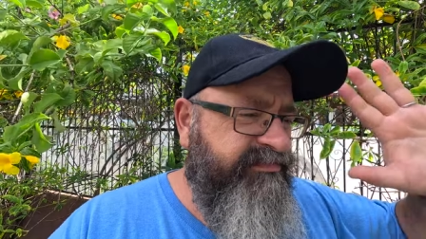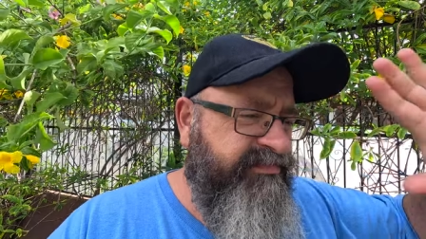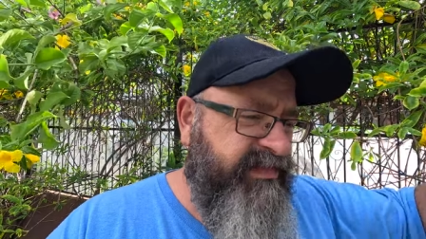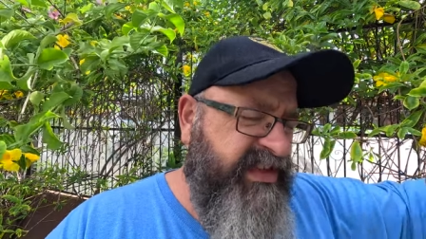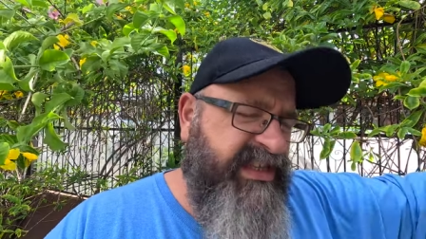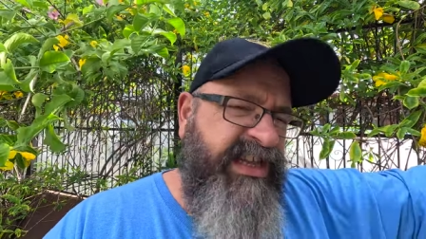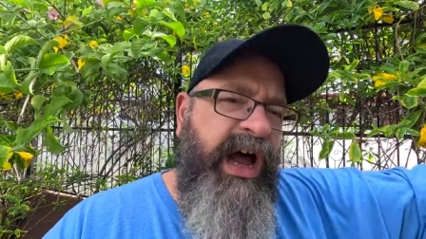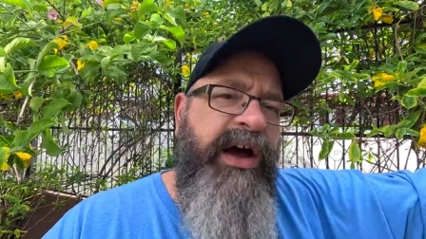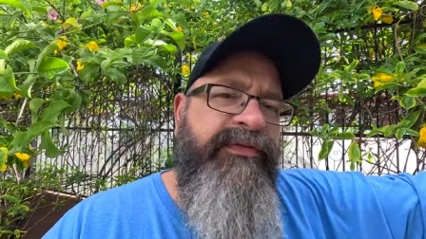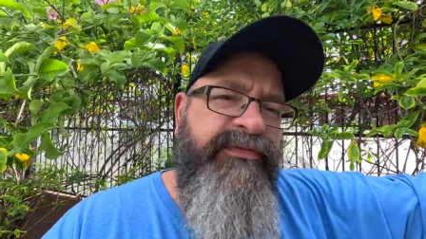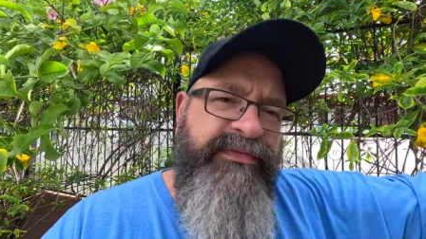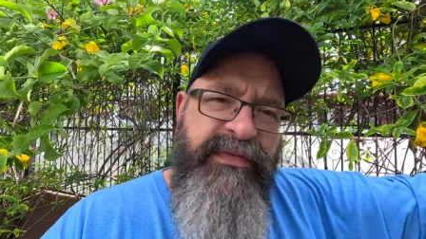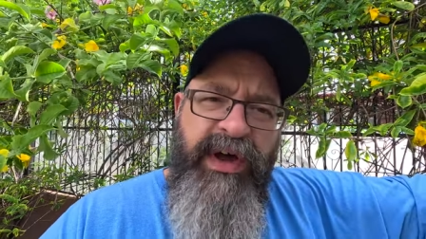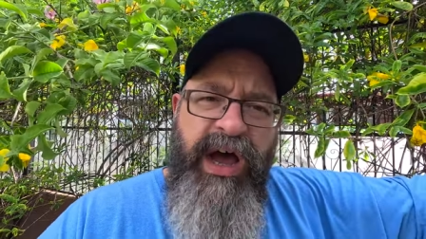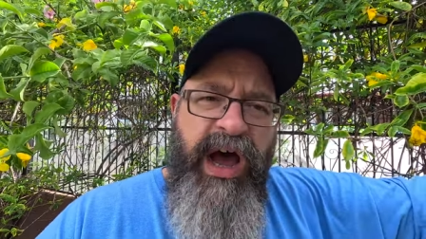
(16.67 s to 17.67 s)

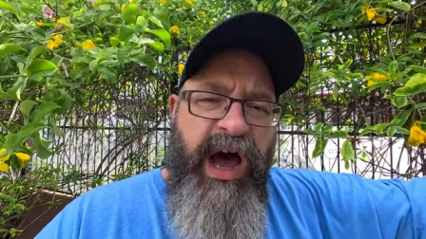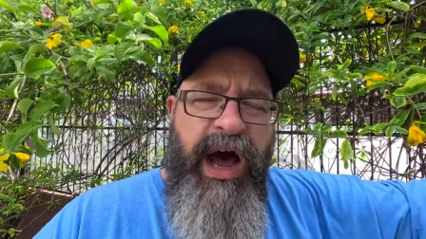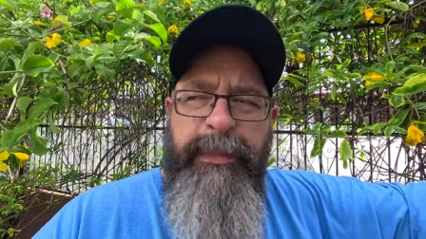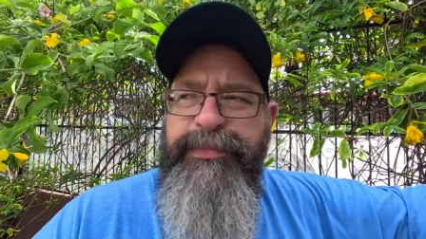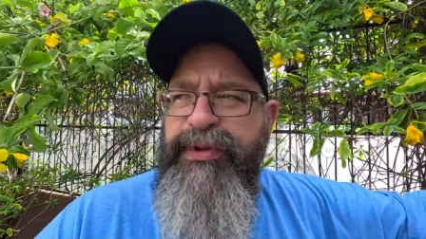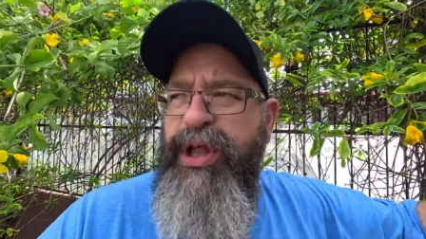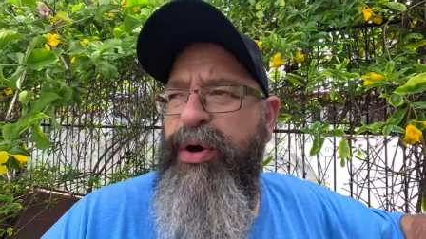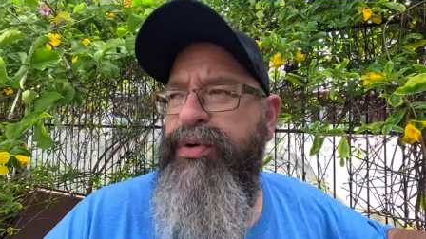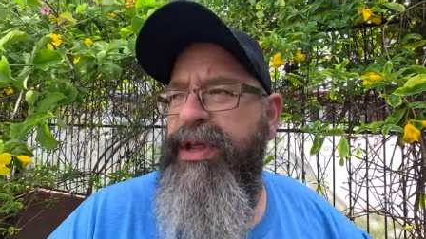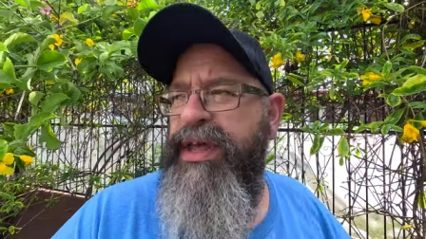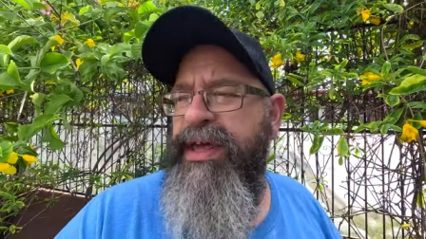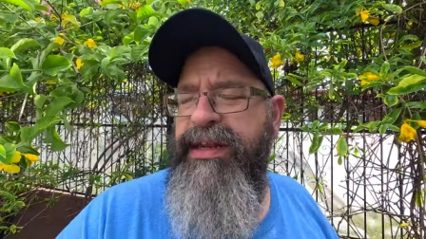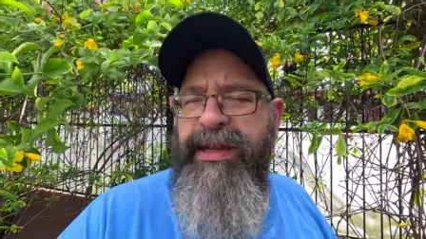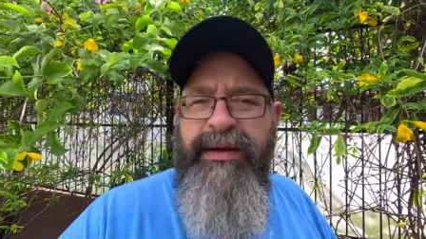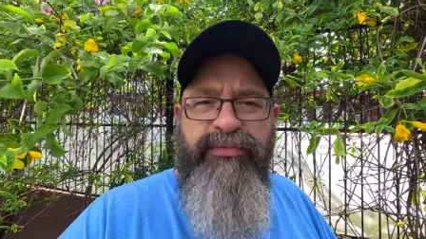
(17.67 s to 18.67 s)
stuff
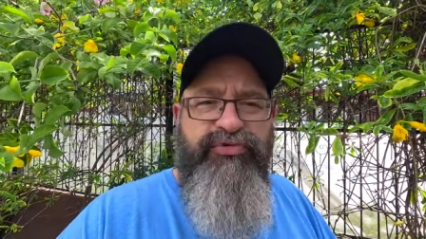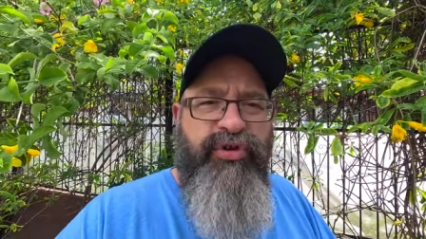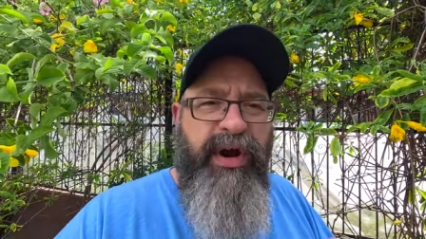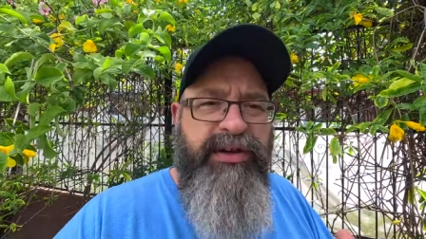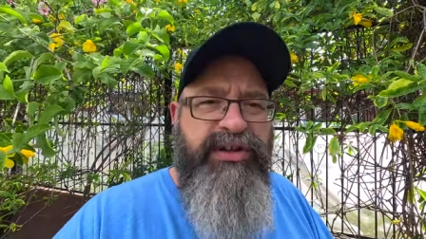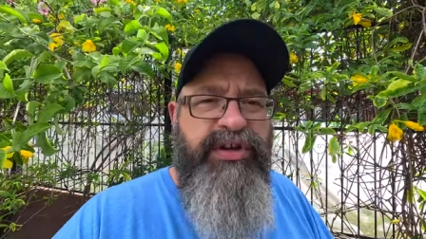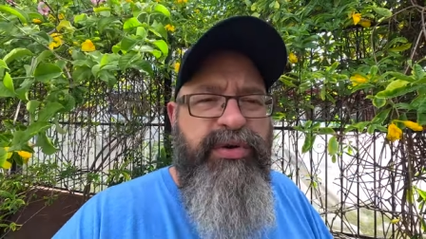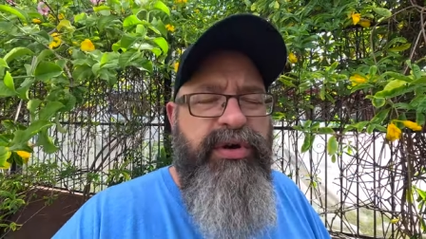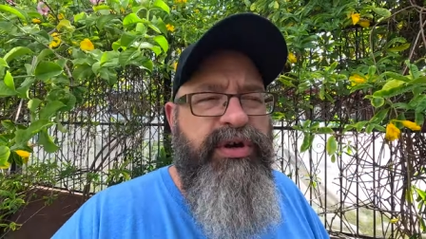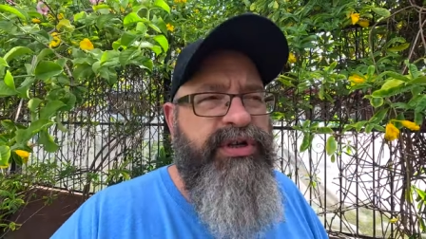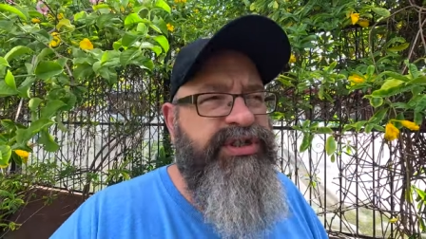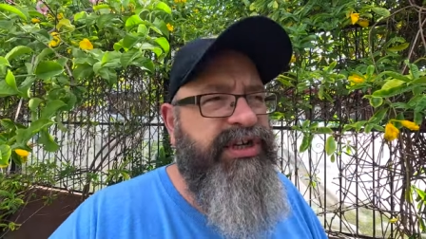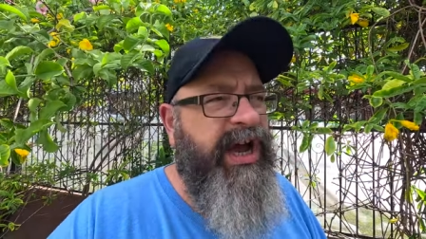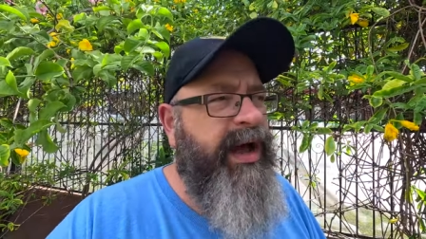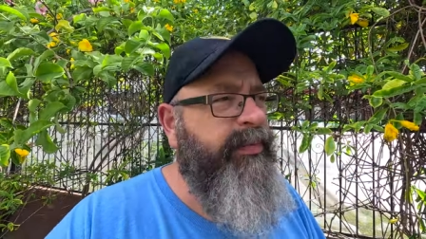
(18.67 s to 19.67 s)
uploaded and trying to do a good
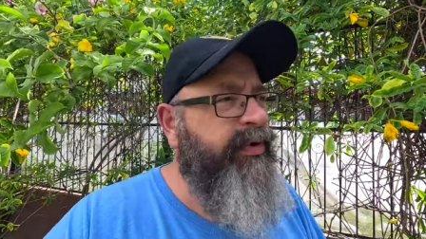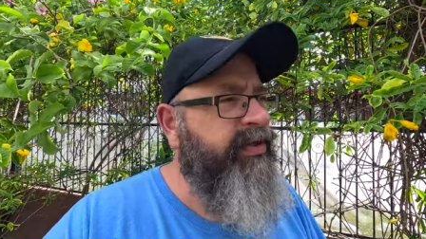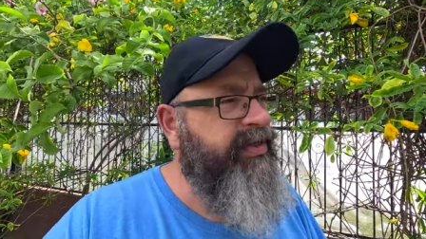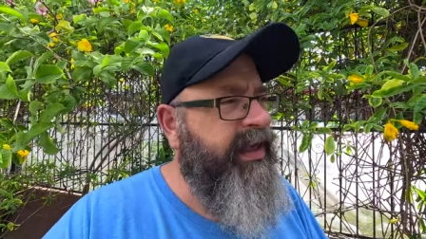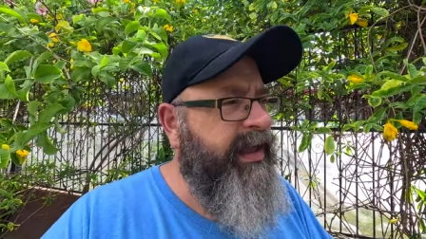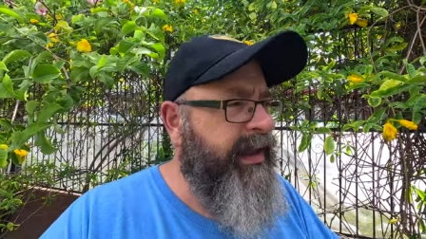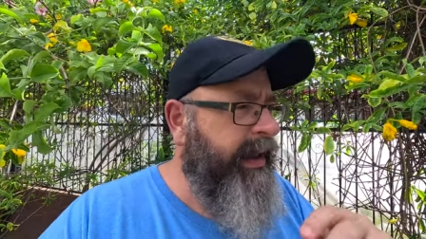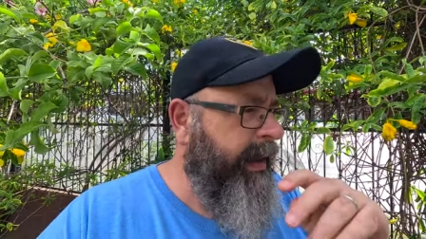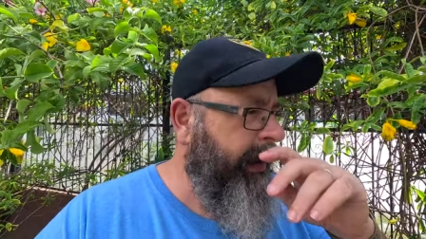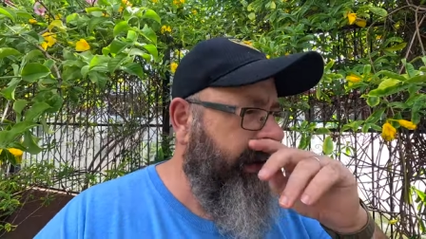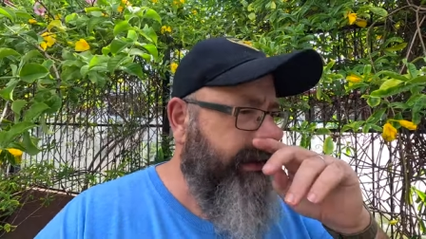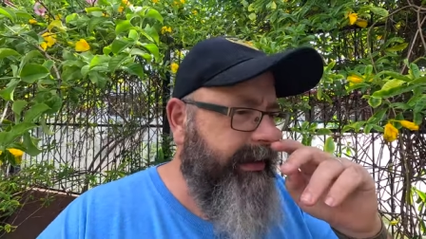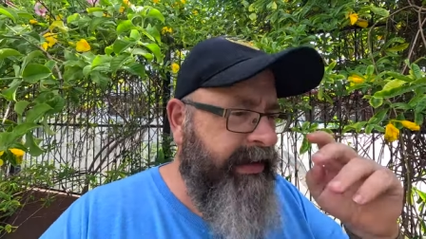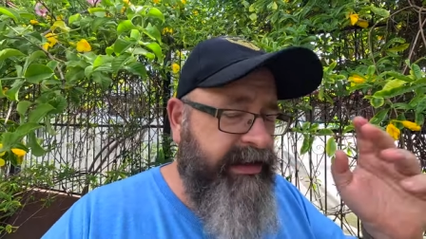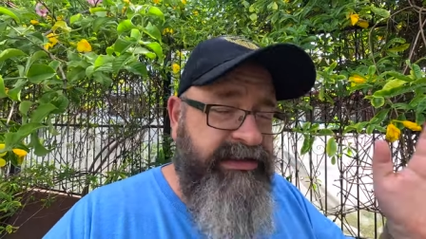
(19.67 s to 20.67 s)
job with it,
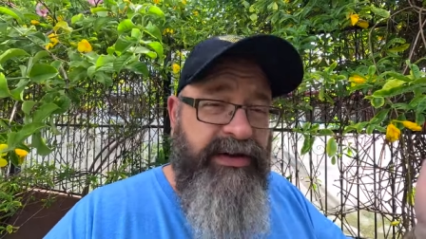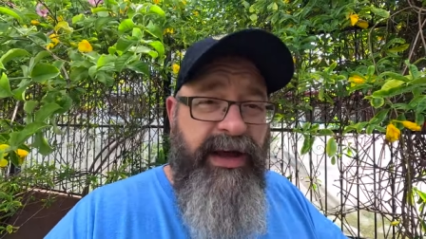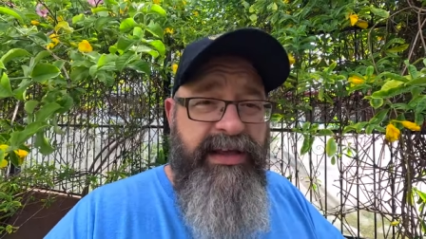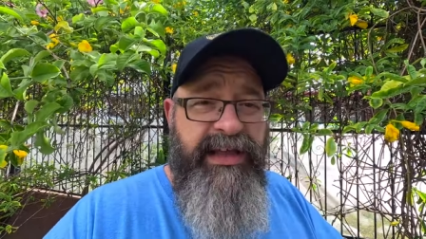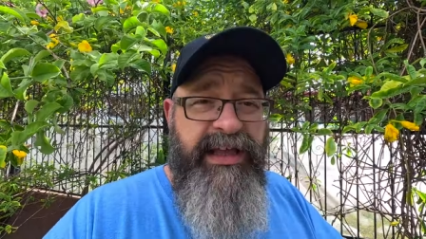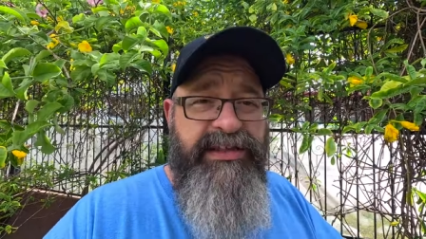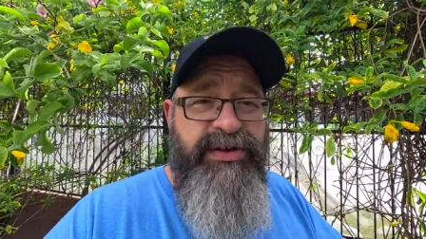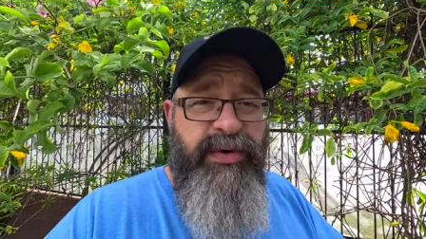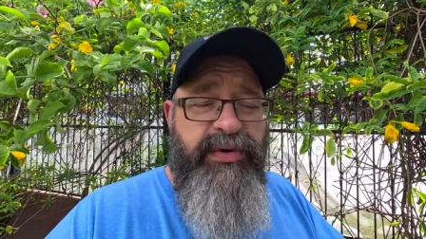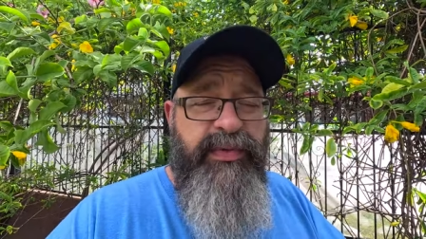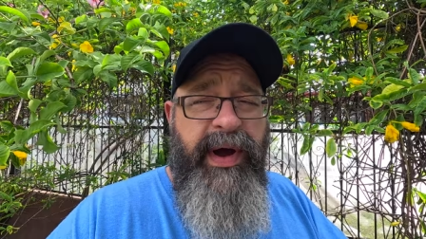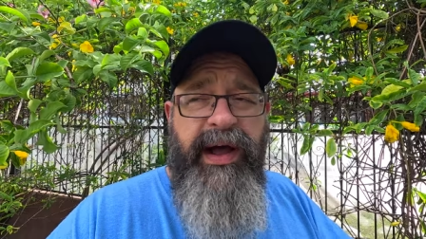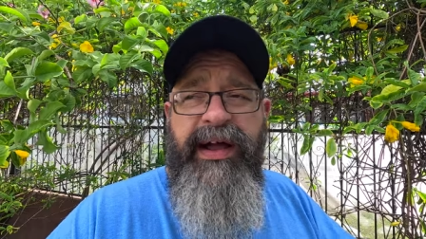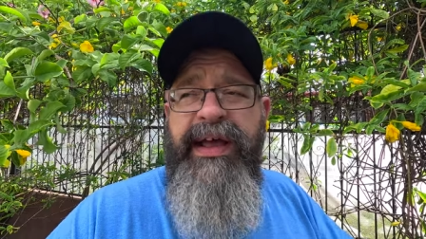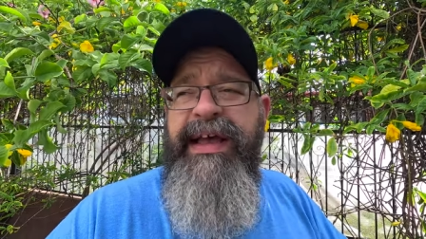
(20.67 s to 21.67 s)
and it's going
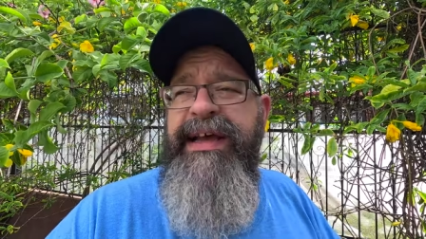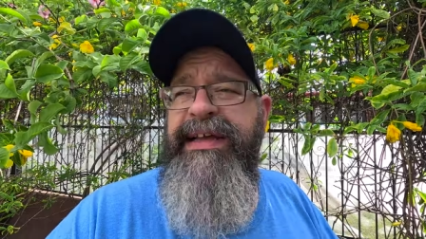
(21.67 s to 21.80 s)
well.